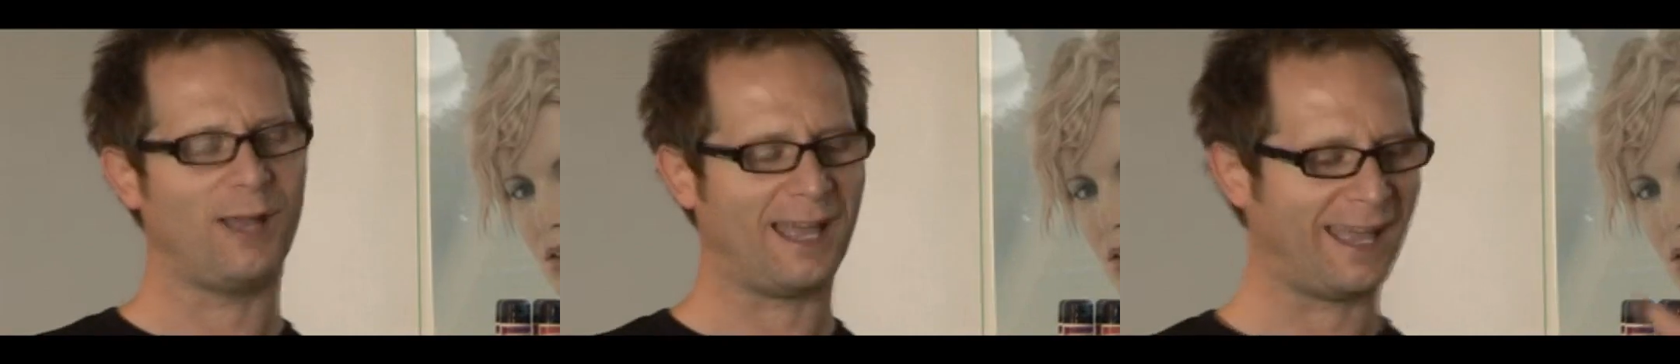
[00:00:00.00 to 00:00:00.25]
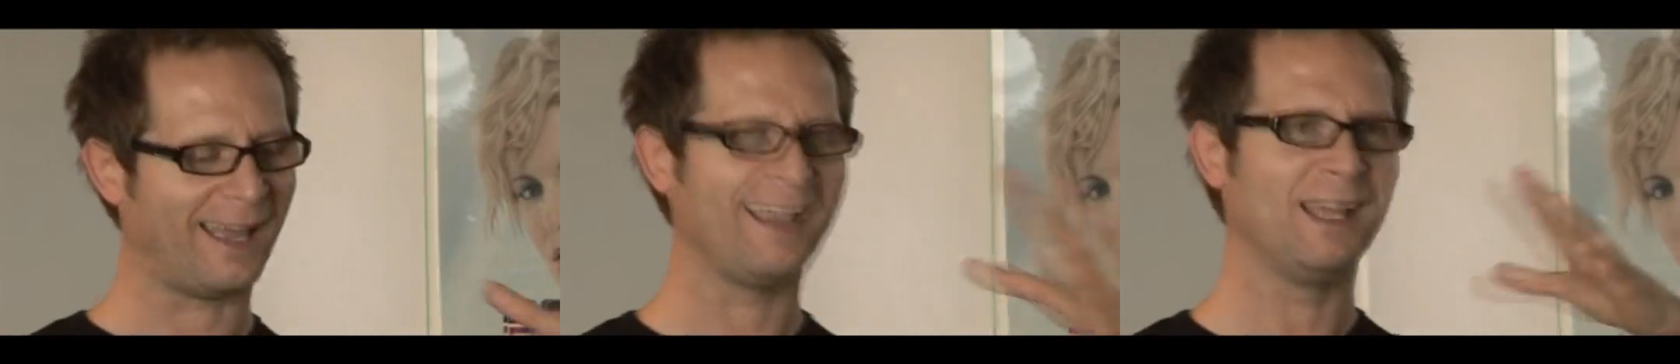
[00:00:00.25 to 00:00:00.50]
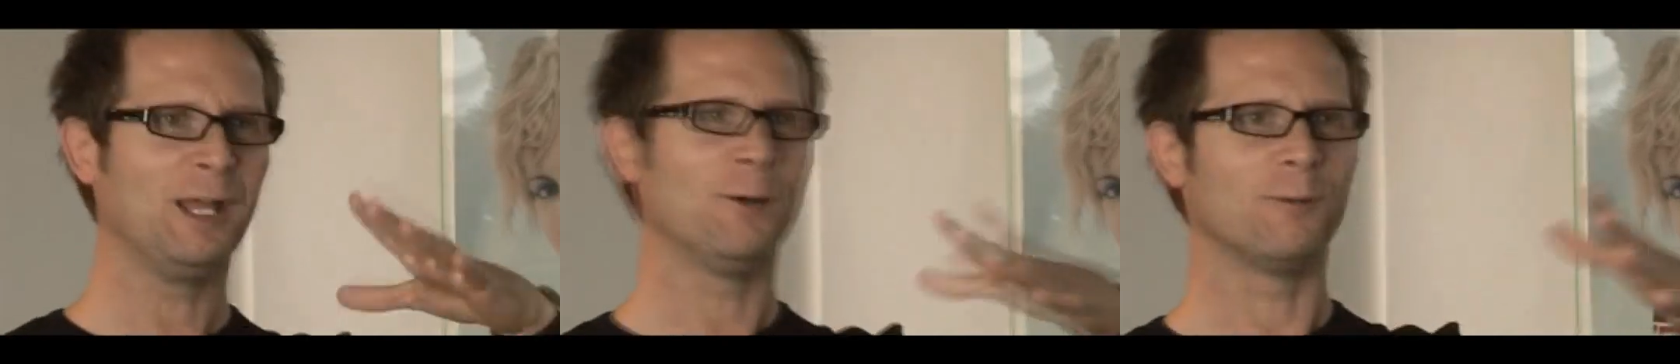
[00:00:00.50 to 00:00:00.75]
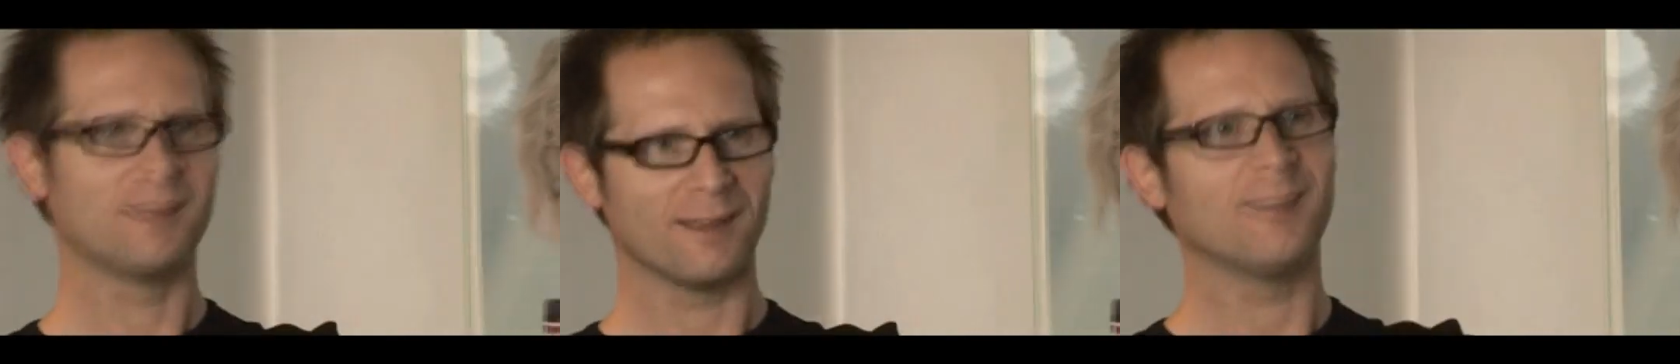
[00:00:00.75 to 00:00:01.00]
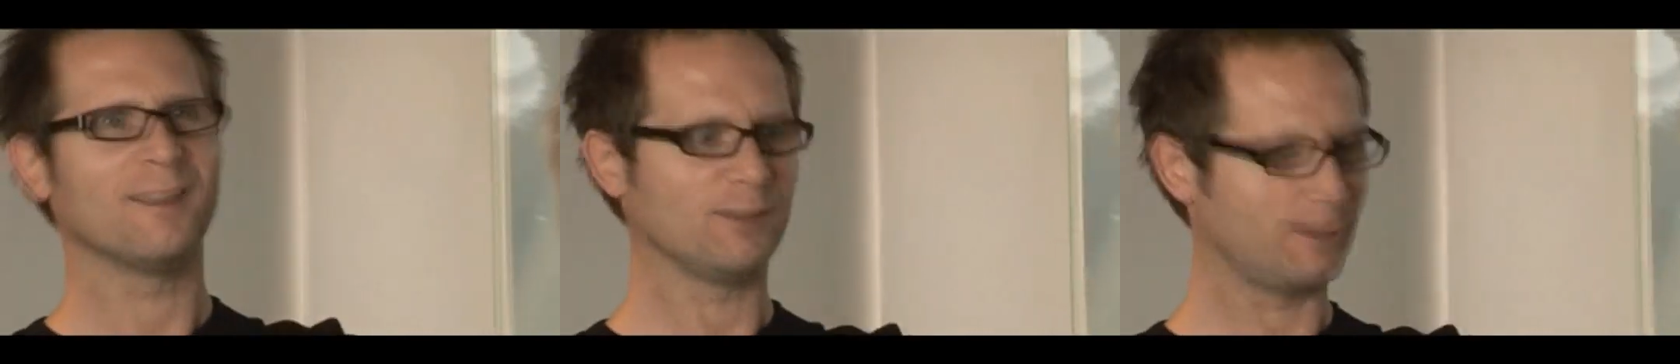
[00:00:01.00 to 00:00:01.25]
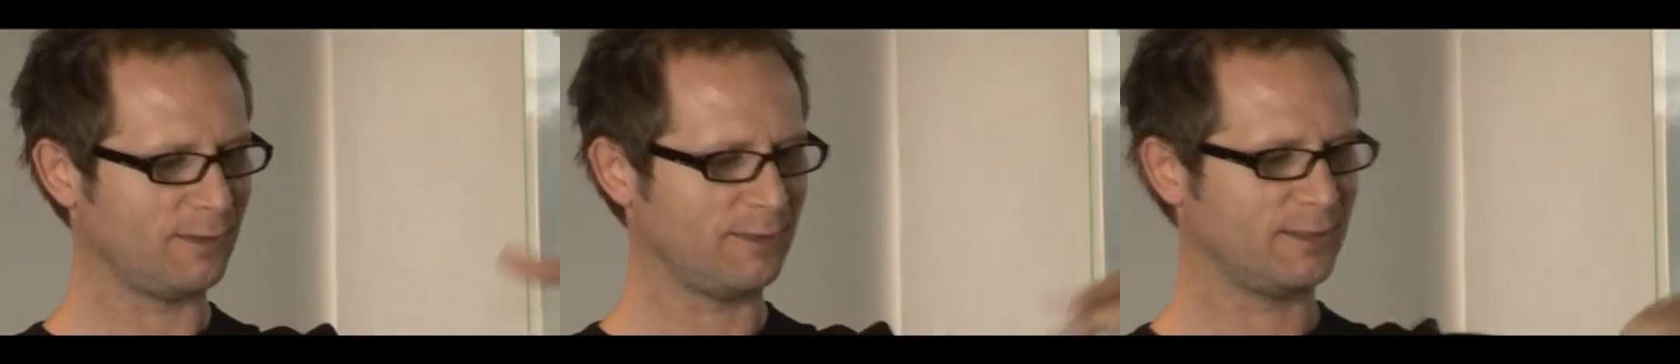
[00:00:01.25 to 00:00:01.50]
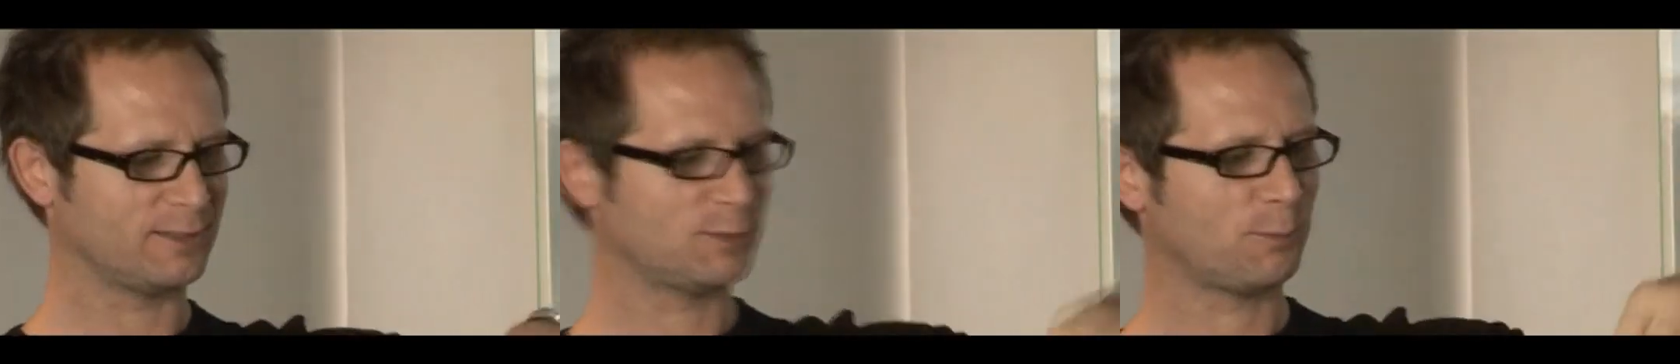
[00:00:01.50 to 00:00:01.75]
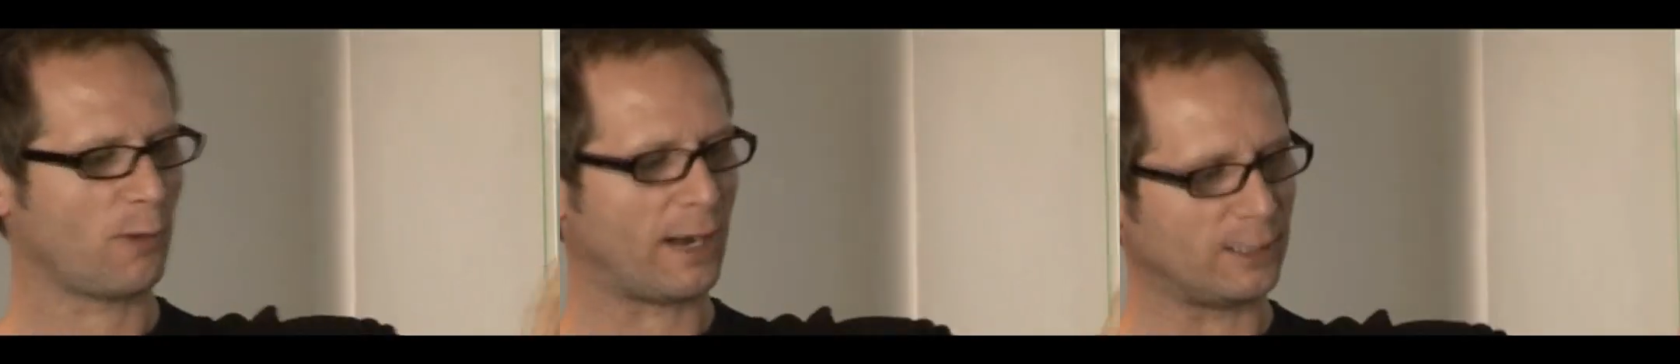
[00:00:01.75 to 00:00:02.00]
where with the, the, the,
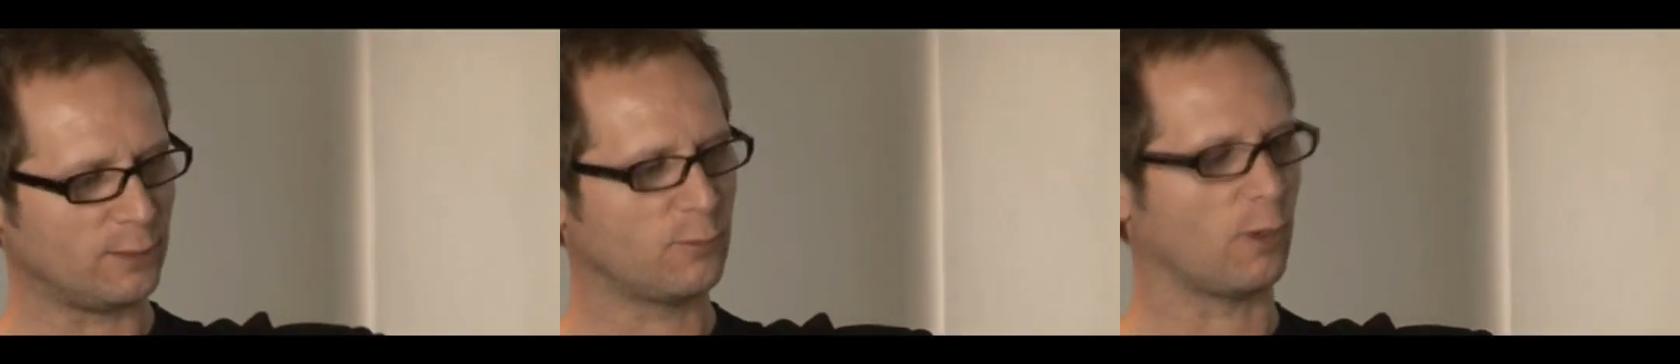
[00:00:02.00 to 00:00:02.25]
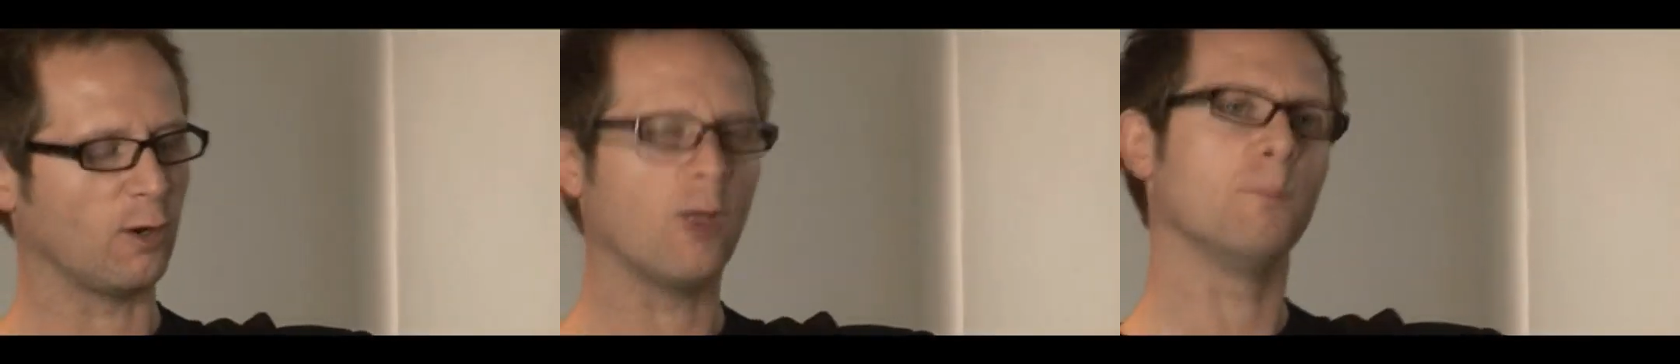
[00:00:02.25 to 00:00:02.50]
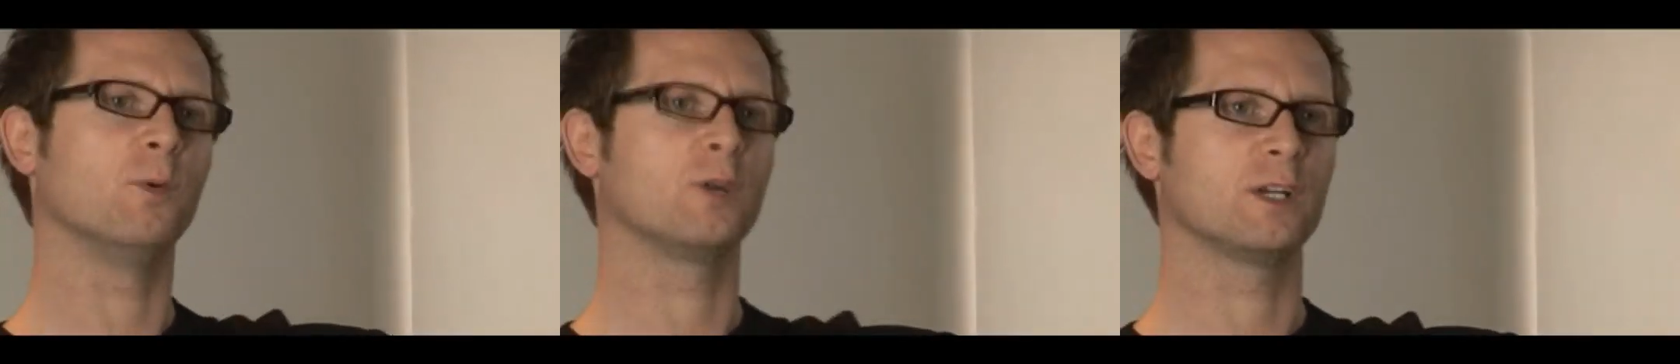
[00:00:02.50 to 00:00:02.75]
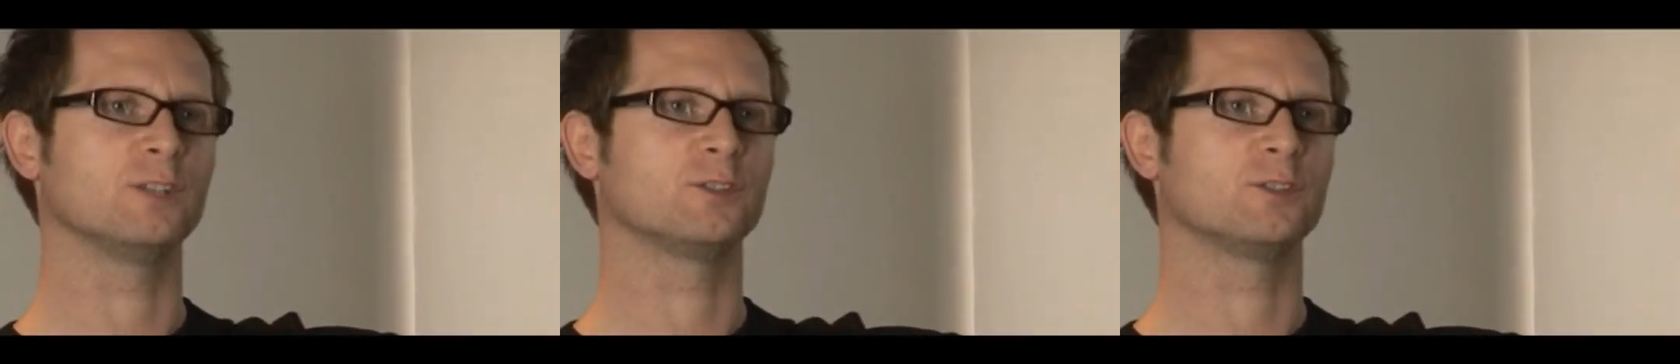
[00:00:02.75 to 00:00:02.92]
spray you've got a lot more